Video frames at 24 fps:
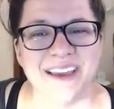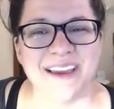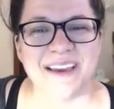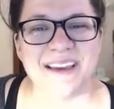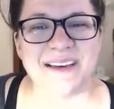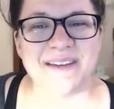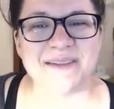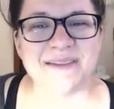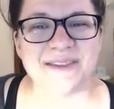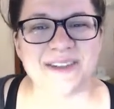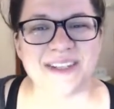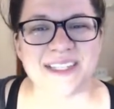
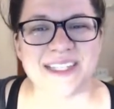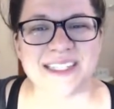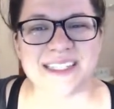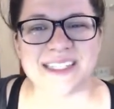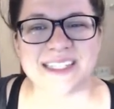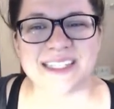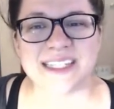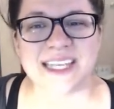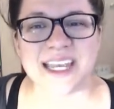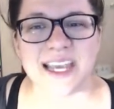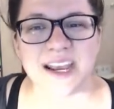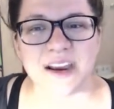it was just
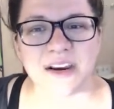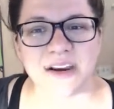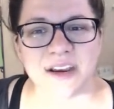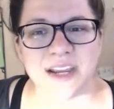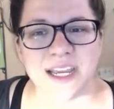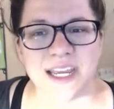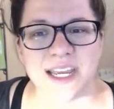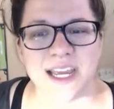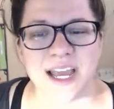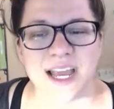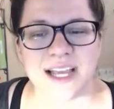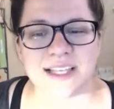
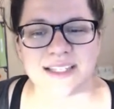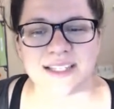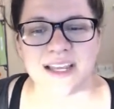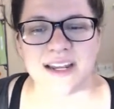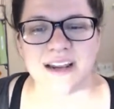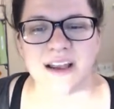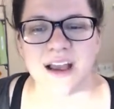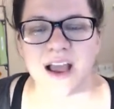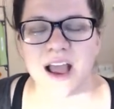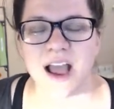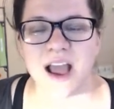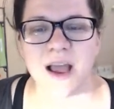scary. I
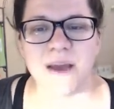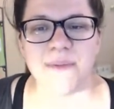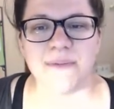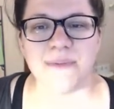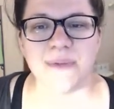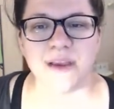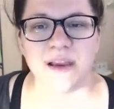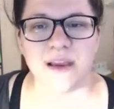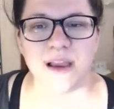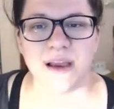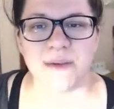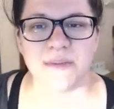said,
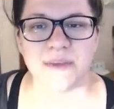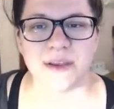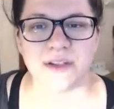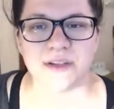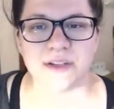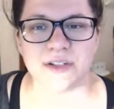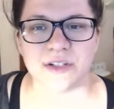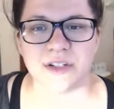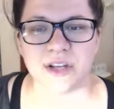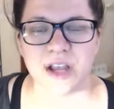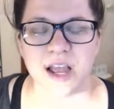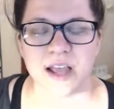I'm not
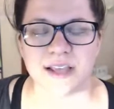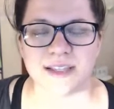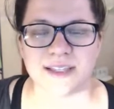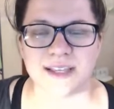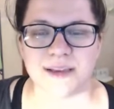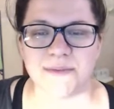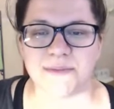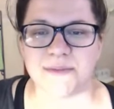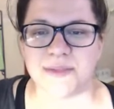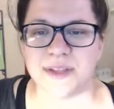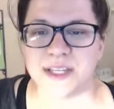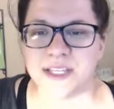sure. I
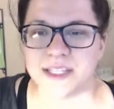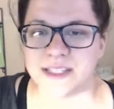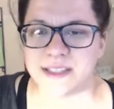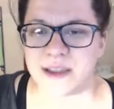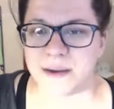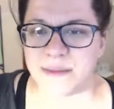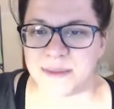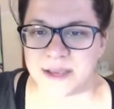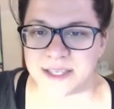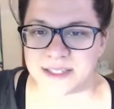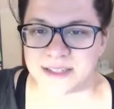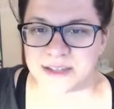said, please
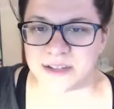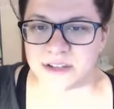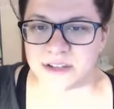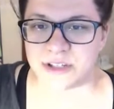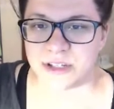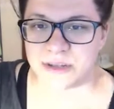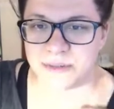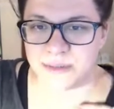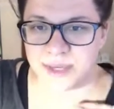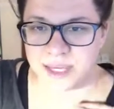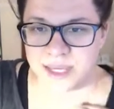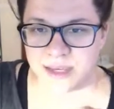stop
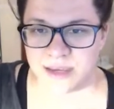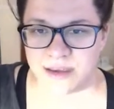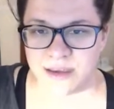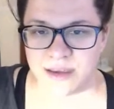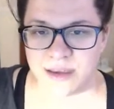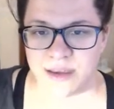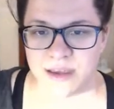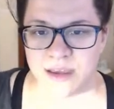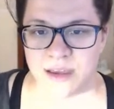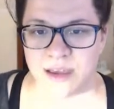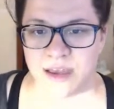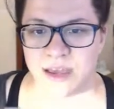messaging me.
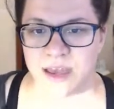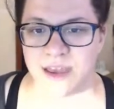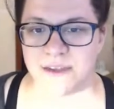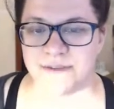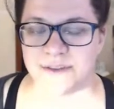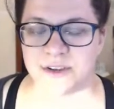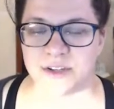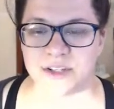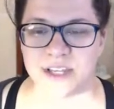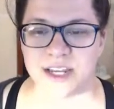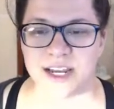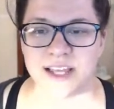If
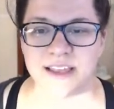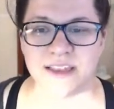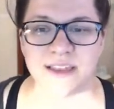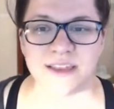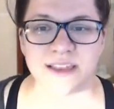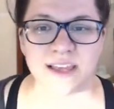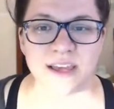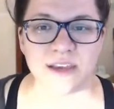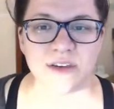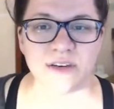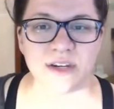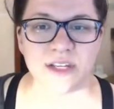there's anything
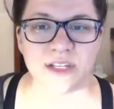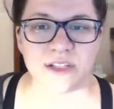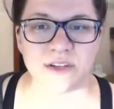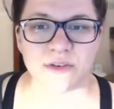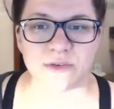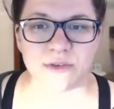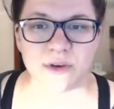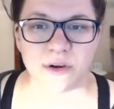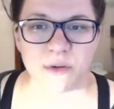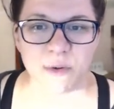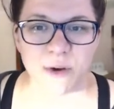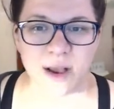that you need to
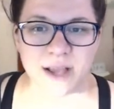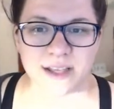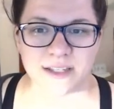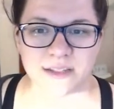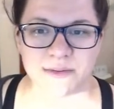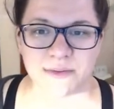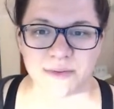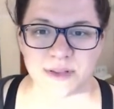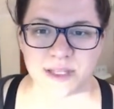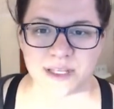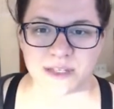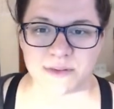
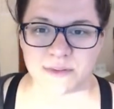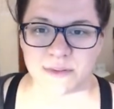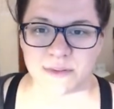request, please